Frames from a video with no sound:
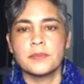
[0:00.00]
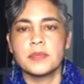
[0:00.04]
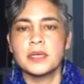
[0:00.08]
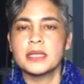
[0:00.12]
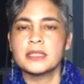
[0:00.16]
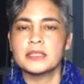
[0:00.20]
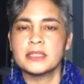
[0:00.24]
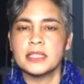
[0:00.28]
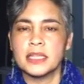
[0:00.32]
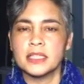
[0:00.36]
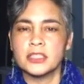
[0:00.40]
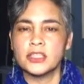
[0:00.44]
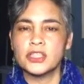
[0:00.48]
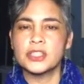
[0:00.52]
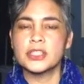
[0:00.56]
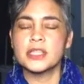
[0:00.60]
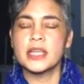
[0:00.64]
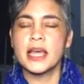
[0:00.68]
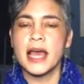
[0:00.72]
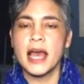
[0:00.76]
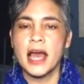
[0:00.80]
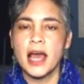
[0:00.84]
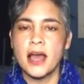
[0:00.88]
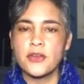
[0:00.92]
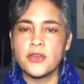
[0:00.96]
Pay attention
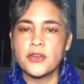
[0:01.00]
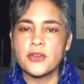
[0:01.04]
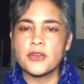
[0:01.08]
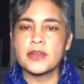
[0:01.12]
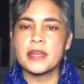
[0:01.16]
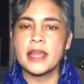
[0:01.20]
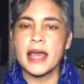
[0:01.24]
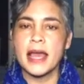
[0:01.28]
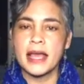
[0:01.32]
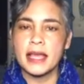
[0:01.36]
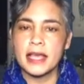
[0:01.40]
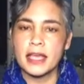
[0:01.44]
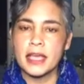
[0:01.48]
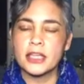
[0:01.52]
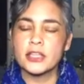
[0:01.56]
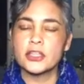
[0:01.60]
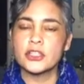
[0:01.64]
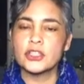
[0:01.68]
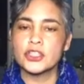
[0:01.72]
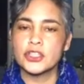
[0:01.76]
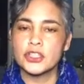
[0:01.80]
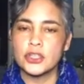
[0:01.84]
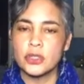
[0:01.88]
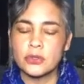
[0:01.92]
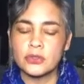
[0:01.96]
to how your neck
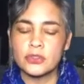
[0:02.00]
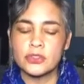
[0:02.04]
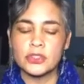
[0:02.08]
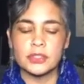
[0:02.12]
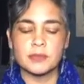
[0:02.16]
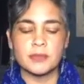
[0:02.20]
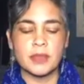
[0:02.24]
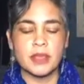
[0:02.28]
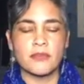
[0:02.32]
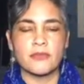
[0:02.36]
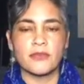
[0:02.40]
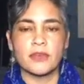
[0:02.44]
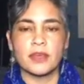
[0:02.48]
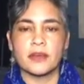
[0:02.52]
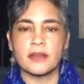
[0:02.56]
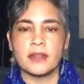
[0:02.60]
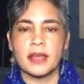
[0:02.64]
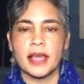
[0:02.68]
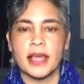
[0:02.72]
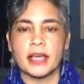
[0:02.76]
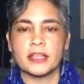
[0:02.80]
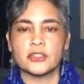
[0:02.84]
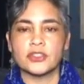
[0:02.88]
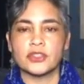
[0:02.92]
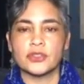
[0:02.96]
and your shoulders may
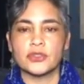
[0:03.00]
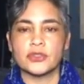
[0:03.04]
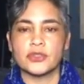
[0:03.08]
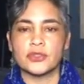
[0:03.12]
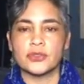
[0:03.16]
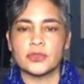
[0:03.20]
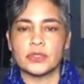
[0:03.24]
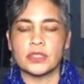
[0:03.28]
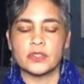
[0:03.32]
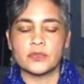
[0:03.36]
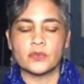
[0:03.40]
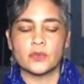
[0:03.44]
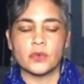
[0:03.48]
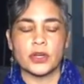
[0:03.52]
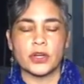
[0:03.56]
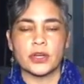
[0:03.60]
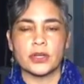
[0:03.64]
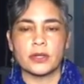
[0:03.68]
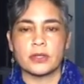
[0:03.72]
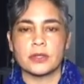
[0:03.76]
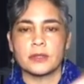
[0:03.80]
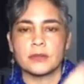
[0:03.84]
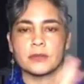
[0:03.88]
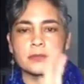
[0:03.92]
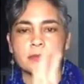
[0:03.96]
feel as you do this
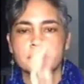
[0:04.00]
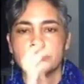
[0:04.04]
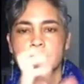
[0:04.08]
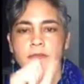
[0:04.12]
work.